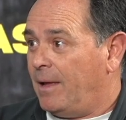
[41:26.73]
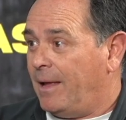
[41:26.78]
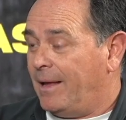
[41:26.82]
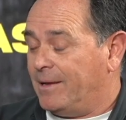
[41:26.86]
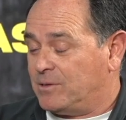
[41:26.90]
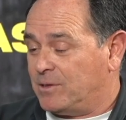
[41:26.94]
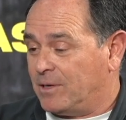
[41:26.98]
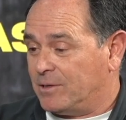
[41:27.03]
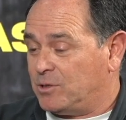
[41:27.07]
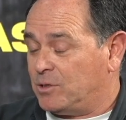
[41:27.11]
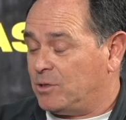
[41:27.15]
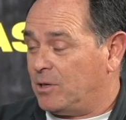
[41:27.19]

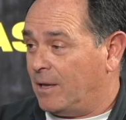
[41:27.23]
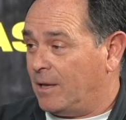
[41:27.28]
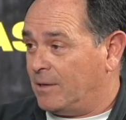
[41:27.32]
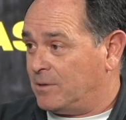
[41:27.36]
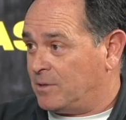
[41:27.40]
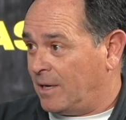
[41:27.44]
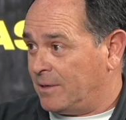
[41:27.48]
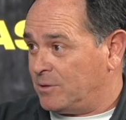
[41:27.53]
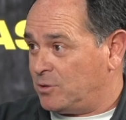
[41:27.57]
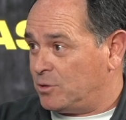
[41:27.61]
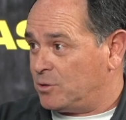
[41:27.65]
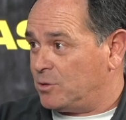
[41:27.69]
it's not
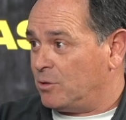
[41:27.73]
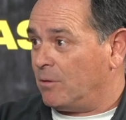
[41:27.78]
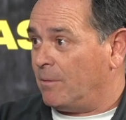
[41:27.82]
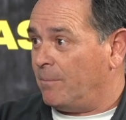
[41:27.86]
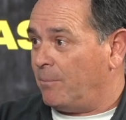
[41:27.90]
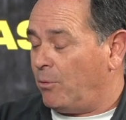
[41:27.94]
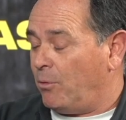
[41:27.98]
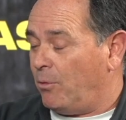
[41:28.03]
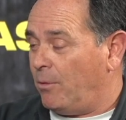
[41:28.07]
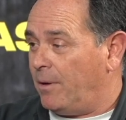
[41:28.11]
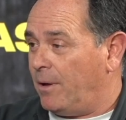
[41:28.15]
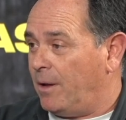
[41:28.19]
just your
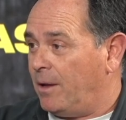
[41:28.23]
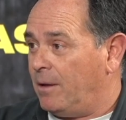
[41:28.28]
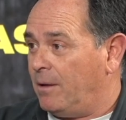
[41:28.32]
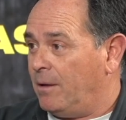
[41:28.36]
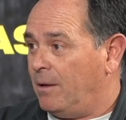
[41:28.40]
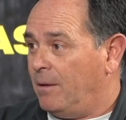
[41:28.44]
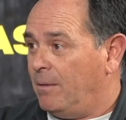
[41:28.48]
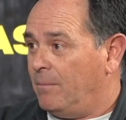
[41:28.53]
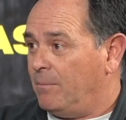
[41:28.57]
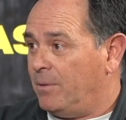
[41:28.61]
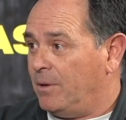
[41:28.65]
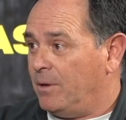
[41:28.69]
employee,
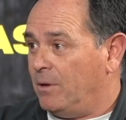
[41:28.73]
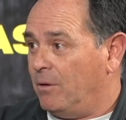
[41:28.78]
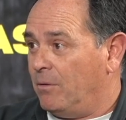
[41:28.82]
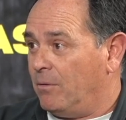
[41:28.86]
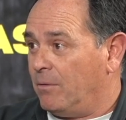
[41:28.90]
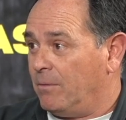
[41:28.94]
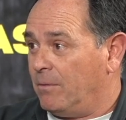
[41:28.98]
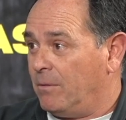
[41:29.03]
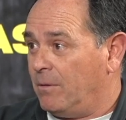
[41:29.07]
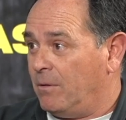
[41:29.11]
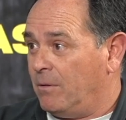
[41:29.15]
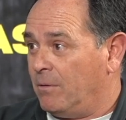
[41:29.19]
but
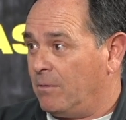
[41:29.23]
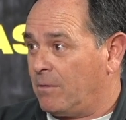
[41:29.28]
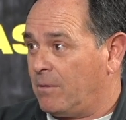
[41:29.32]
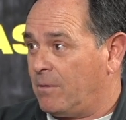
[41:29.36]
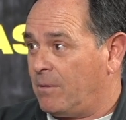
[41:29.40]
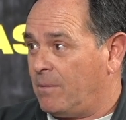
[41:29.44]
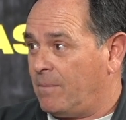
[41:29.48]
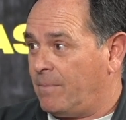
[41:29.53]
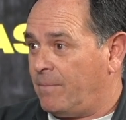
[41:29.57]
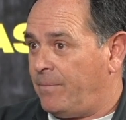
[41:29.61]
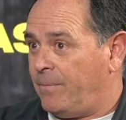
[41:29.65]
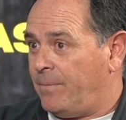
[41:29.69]
you're
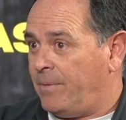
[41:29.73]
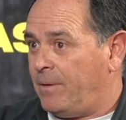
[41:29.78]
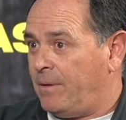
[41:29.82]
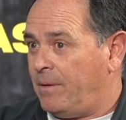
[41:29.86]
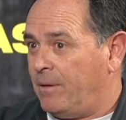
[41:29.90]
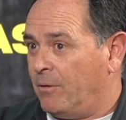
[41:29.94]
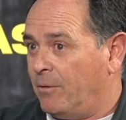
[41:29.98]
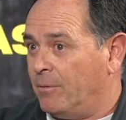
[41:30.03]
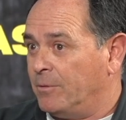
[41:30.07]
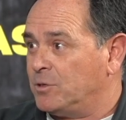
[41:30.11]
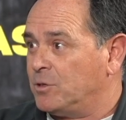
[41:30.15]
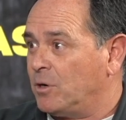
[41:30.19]

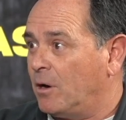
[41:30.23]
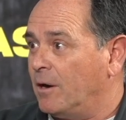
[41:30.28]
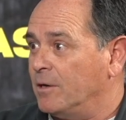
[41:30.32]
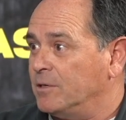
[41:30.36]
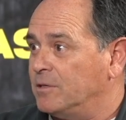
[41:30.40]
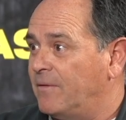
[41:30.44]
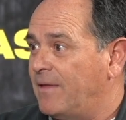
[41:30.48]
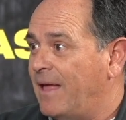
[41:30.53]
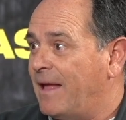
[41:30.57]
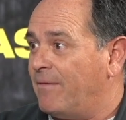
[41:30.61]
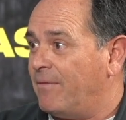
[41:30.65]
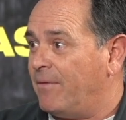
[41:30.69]
in
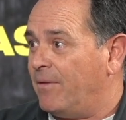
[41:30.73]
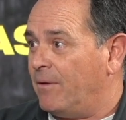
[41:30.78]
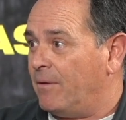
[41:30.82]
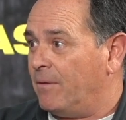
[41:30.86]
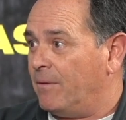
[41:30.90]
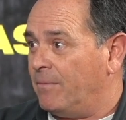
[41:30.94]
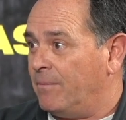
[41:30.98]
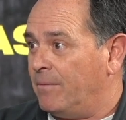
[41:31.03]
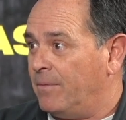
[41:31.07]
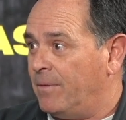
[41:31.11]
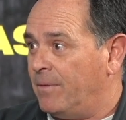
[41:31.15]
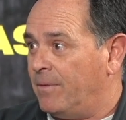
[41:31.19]
charge of
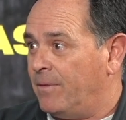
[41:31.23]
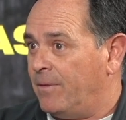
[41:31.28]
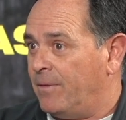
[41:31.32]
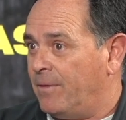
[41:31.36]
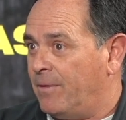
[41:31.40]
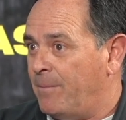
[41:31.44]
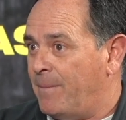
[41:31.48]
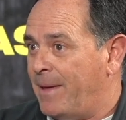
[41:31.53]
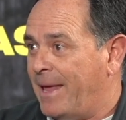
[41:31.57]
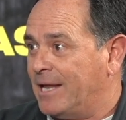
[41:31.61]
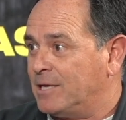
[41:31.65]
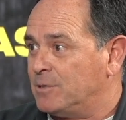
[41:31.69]
the
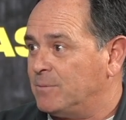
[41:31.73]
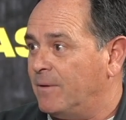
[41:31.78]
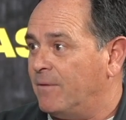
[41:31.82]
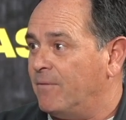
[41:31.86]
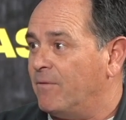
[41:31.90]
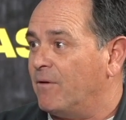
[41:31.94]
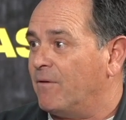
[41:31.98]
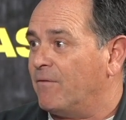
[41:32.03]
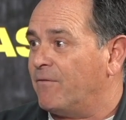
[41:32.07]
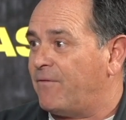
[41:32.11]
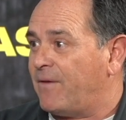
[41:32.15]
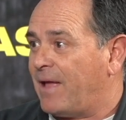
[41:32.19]
management
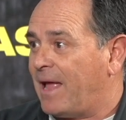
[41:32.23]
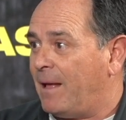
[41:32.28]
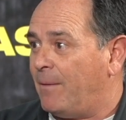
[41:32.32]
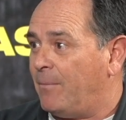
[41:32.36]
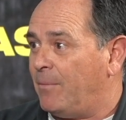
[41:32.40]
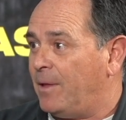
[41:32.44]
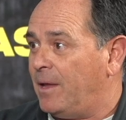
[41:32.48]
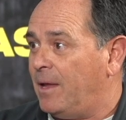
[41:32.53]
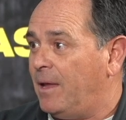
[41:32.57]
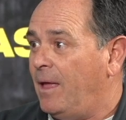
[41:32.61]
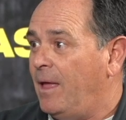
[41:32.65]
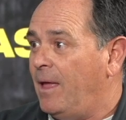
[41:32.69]
of their
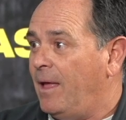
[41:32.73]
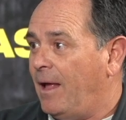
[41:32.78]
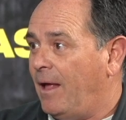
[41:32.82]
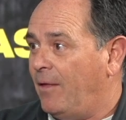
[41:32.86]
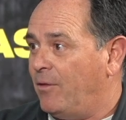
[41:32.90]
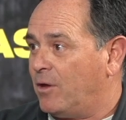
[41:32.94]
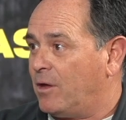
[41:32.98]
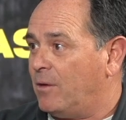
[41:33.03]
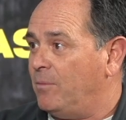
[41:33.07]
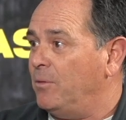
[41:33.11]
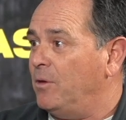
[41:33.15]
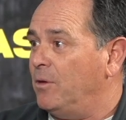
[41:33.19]
family
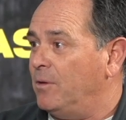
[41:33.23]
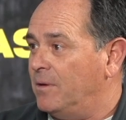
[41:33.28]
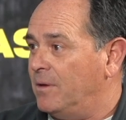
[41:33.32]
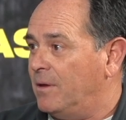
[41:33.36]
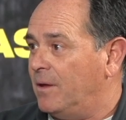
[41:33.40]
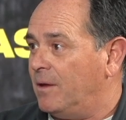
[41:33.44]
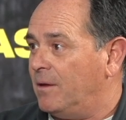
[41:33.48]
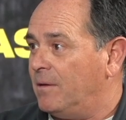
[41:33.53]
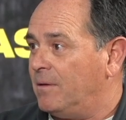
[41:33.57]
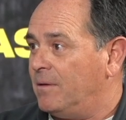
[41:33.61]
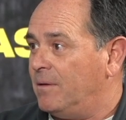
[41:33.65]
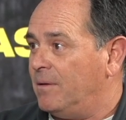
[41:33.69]
and the
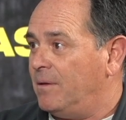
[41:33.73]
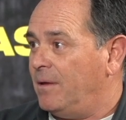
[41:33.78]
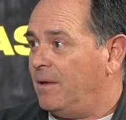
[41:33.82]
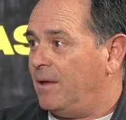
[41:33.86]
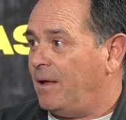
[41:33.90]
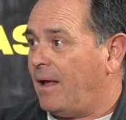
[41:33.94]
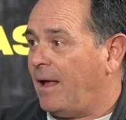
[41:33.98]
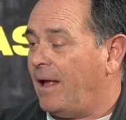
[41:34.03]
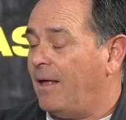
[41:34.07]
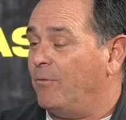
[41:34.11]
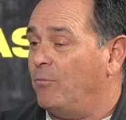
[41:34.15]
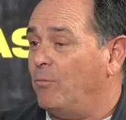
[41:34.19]
community.
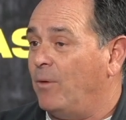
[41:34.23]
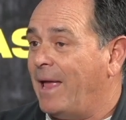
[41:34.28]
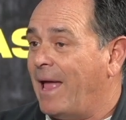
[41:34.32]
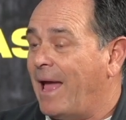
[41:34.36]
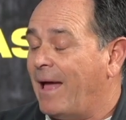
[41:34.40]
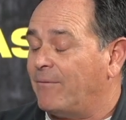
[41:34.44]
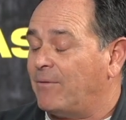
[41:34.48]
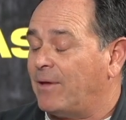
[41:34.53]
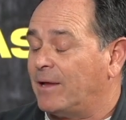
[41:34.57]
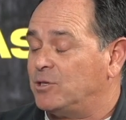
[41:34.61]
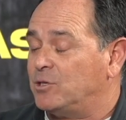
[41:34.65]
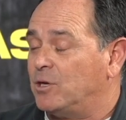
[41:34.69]
And we
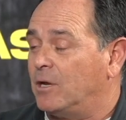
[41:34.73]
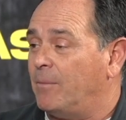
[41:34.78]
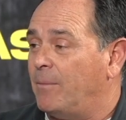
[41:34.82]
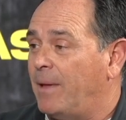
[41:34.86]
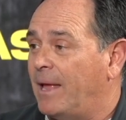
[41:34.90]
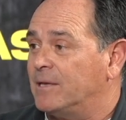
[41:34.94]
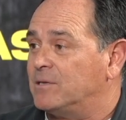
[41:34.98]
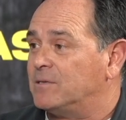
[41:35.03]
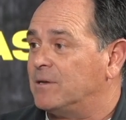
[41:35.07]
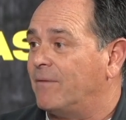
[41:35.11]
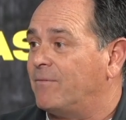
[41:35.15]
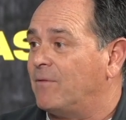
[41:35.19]
have actually
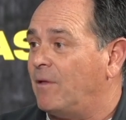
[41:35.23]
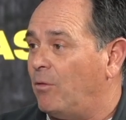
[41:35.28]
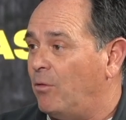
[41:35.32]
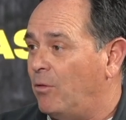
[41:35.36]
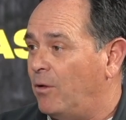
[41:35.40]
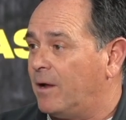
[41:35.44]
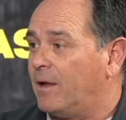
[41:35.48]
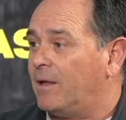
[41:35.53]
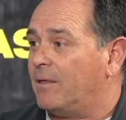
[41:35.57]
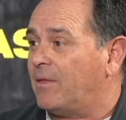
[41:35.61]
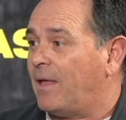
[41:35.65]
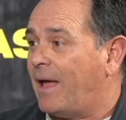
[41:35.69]
command staff that
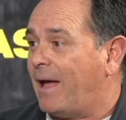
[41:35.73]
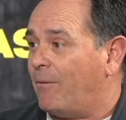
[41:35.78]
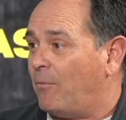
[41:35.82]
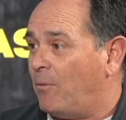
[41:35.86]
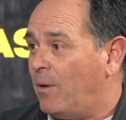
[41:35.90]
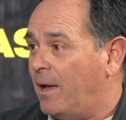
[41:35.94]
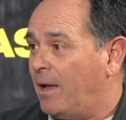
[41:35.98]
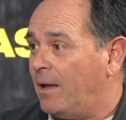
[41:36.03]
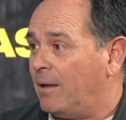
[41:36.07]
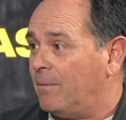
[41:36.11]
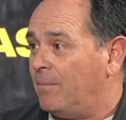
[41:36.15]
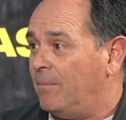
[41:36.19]
look at that
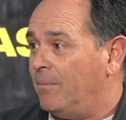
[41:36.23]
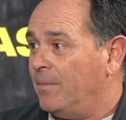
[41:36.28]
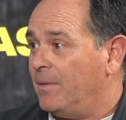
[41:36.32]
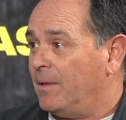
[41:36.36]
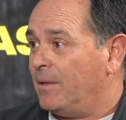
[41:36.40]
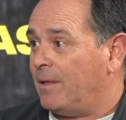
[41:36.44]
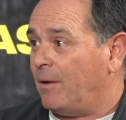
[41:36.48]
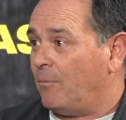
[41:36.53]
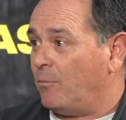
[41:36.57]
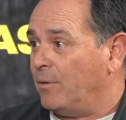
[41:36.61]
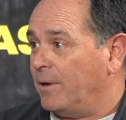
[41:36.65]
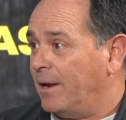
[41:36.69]
way,
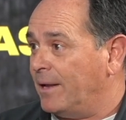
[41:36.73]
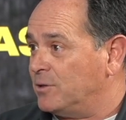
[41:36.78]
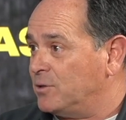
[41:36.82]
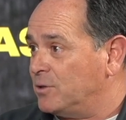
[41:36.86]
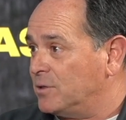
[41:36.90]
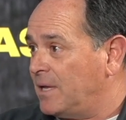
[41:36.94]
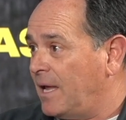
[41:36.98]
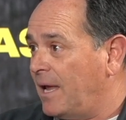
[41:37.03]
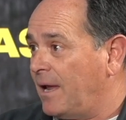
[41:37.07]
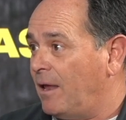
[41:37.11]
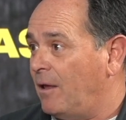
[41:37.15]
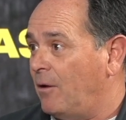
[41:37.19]
that we're not
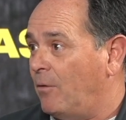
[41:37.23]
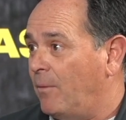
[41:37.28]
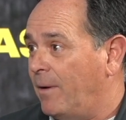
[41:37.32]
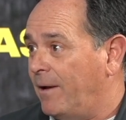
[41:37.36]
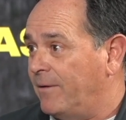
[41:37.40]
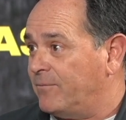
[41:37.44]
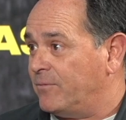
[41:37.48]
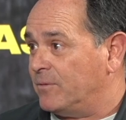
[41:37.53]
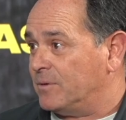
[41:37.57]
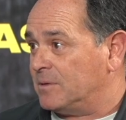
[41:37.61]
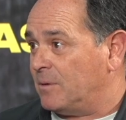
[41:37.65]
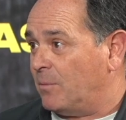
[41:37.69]
just taking
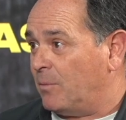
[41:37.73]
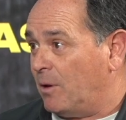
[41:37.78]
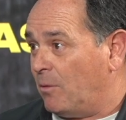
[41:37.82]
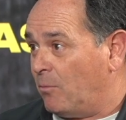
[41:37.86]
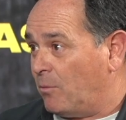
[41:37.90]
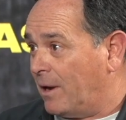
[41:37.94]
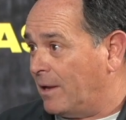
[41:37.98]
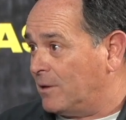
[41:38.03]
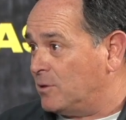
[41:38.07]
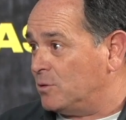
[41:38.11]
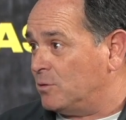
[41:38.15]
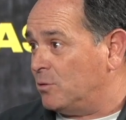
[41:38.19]
away from somebody,
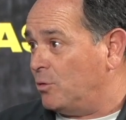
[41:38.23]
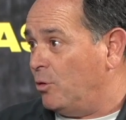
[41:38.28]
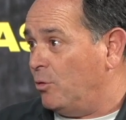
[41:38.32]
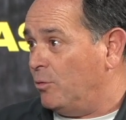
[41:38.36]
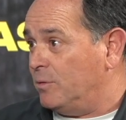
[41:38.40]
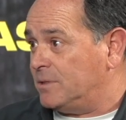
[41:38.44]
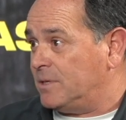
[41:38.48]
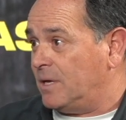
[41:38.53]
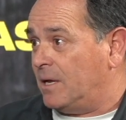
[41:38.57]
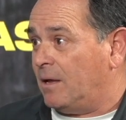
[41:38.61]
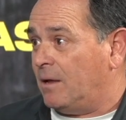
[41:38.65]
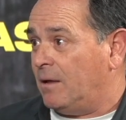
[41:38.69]
we're not just
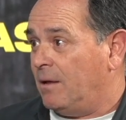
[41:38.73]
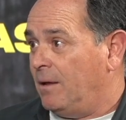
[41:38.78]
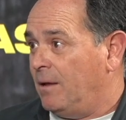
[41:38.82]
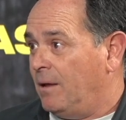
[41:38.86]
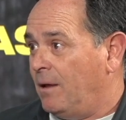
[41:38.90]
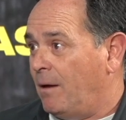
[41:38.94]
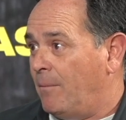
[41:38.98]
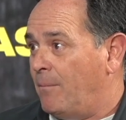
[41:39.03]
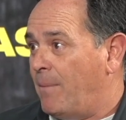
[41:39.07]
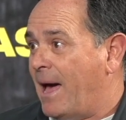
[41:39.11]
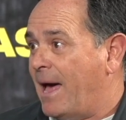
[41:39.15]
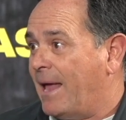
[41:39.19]
losing
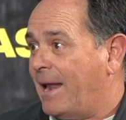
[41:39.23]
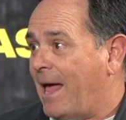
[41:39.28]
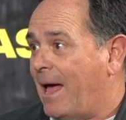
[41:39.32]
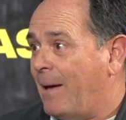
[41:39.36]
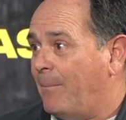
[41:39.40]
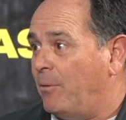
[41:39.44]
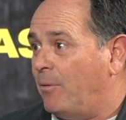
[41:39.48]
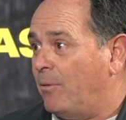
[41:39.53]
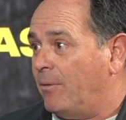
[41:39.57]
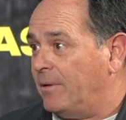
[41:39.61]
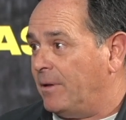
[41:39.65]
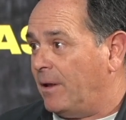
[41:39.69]
a bad
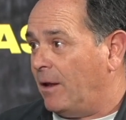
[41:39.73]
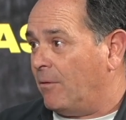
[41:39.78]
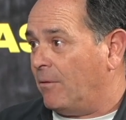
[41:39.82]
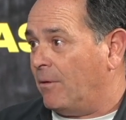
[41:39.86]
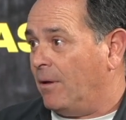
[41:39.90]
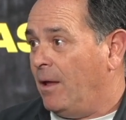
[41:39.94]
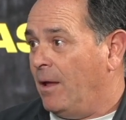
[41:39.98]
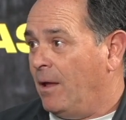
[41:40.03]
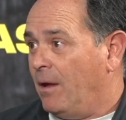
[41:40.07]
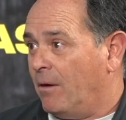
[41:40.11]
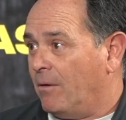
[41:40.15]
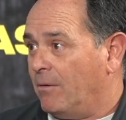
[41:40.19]
apple or